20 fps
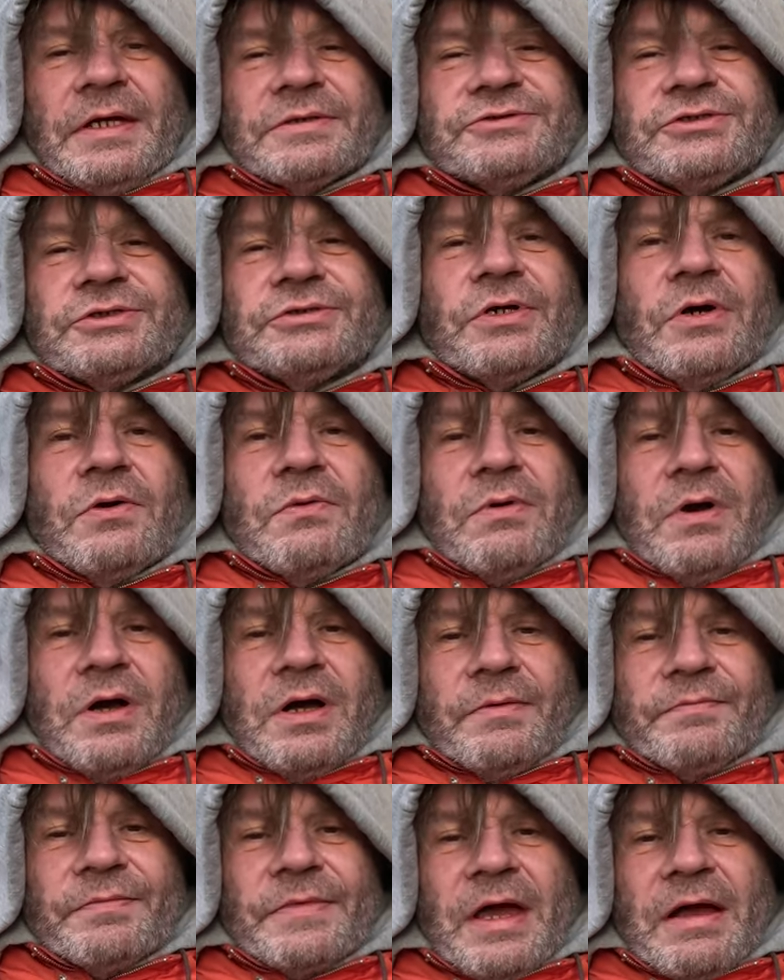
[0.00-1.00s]
I, do you know
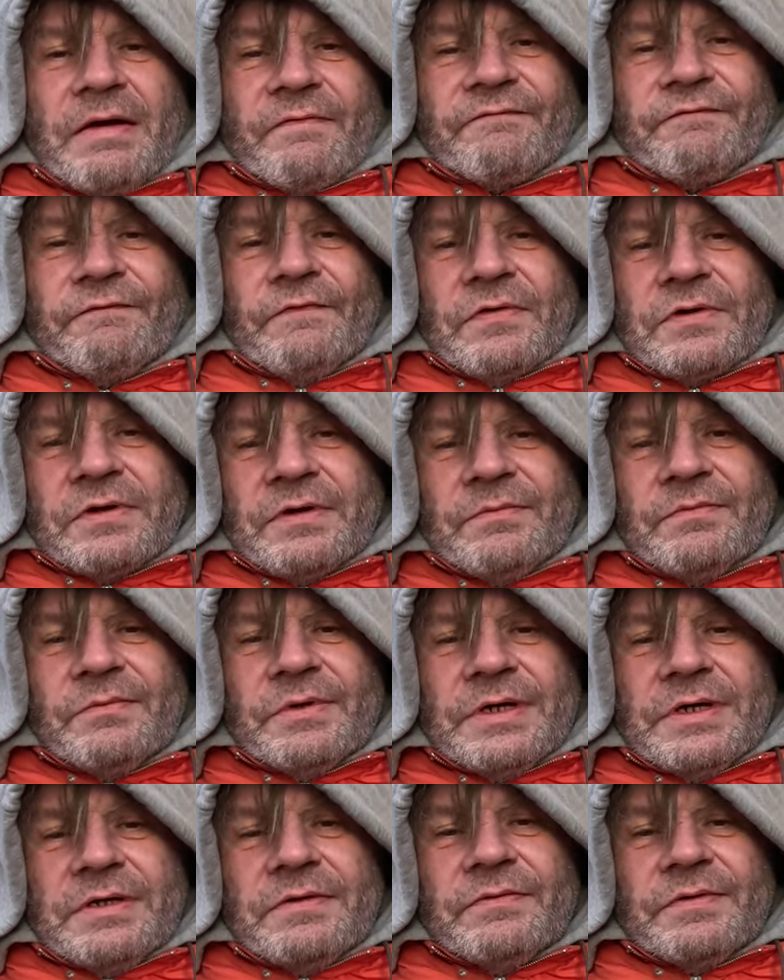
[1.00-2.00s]
what? I'm that
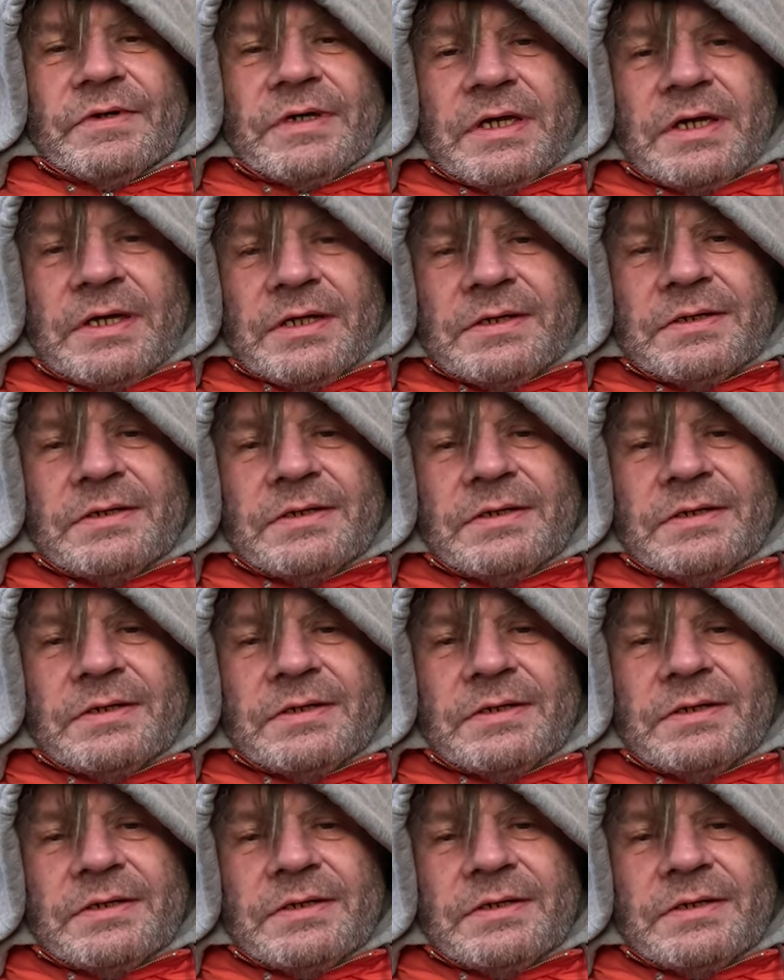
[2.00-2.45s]
fucking weary.